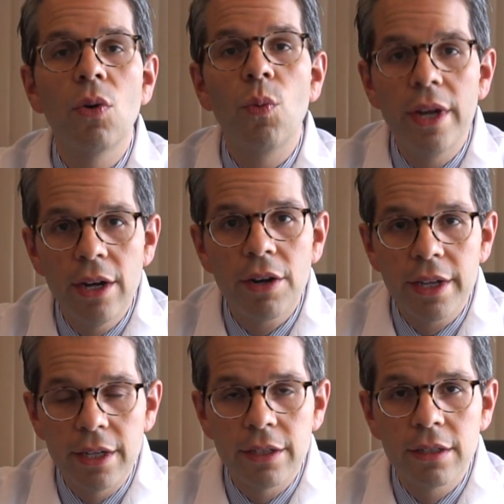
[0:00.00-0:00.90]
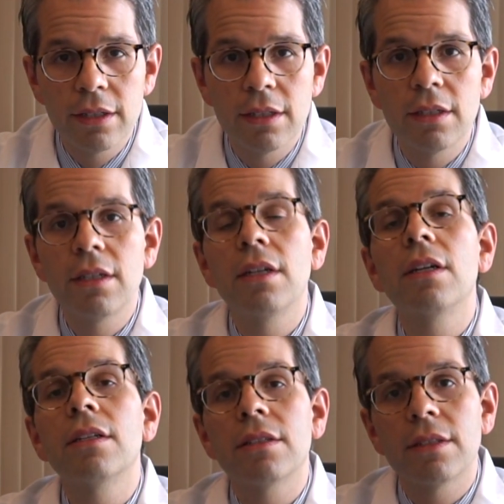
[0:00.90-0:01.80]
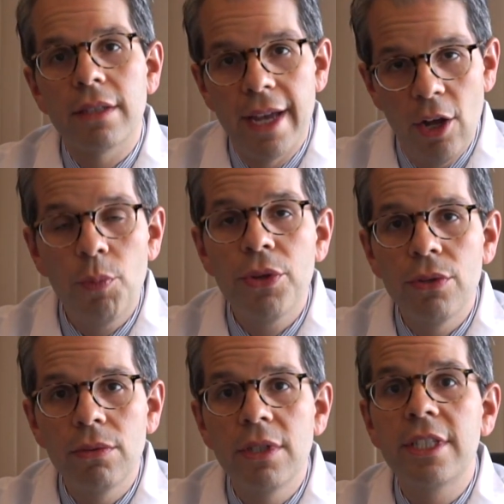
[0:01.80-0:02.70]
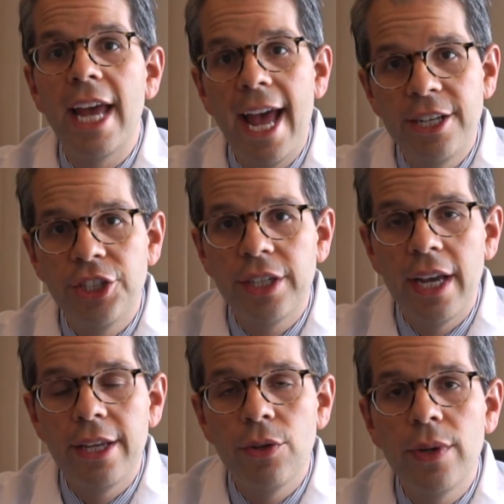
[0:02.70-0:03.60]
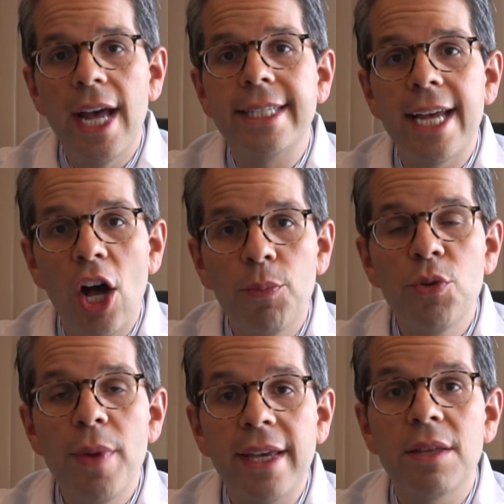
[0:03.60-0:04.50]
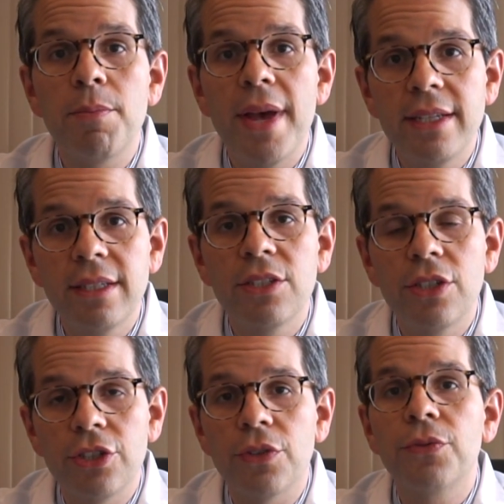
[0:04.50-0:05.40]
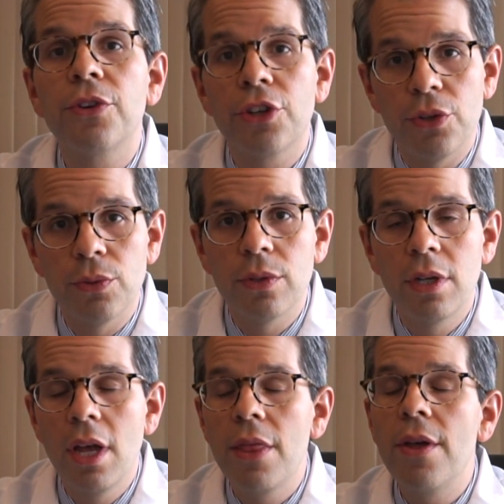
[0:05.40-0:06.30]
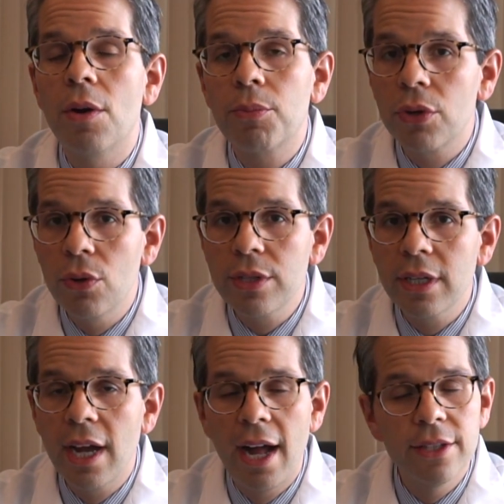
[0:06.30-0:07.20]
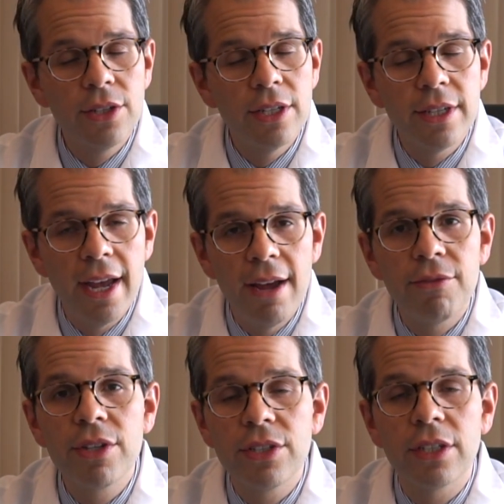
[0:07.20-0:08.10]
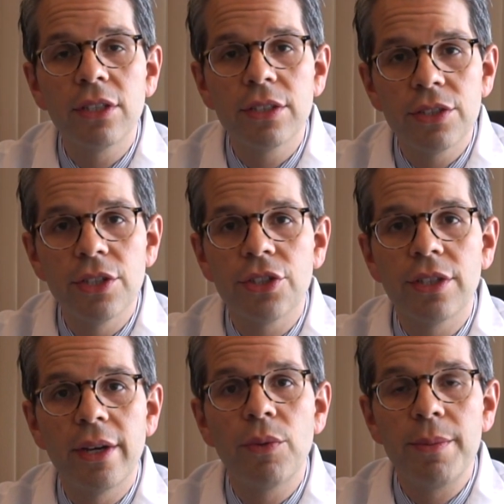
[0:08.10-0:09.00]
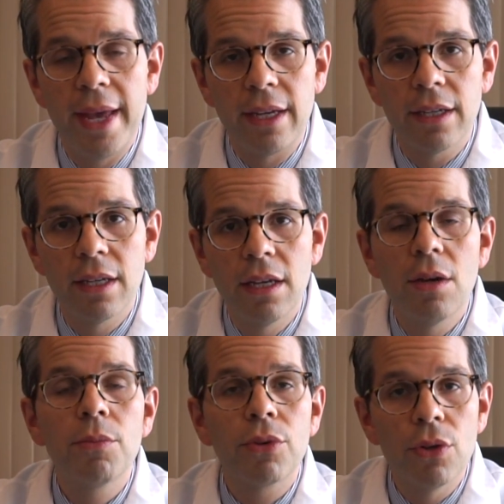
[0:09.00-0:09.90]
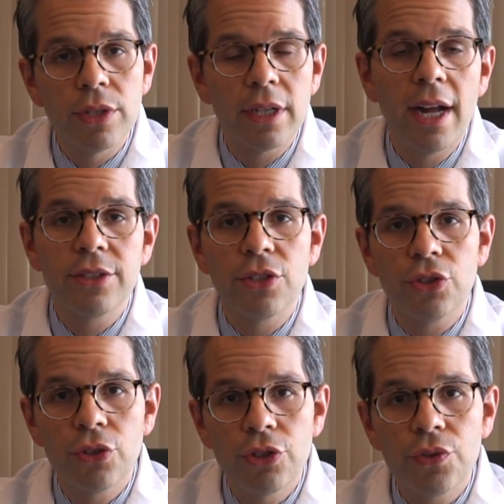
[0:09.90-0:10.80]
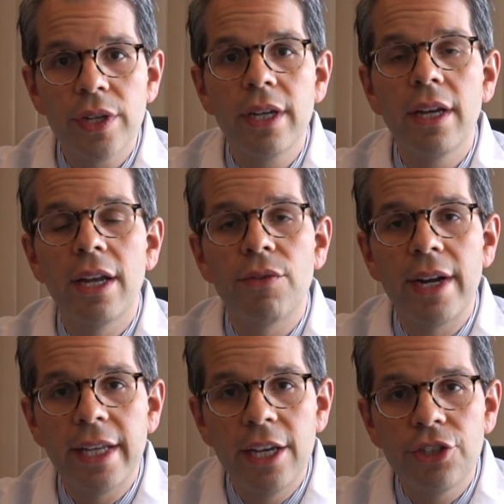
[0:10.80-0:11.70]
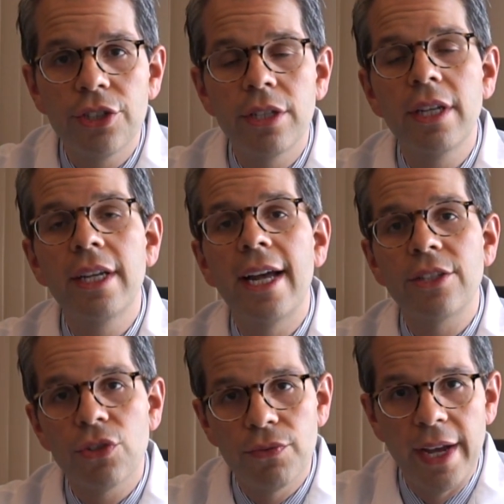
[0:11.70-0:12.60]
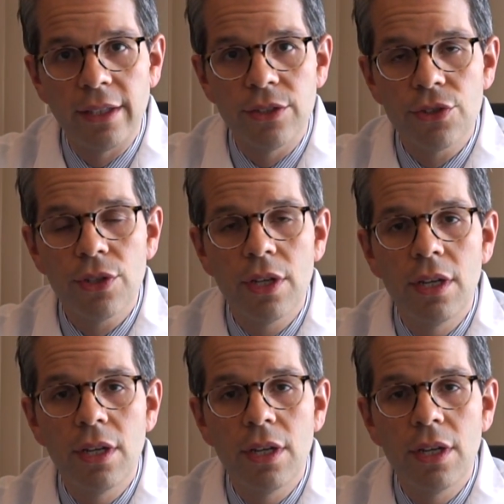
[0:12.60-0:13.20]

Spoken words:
We are here to help you, to educate you, and to help you make the best decision for you. There are pros and cons to every single decision that we make. Pros and cons to surgery and radiation and surveillance.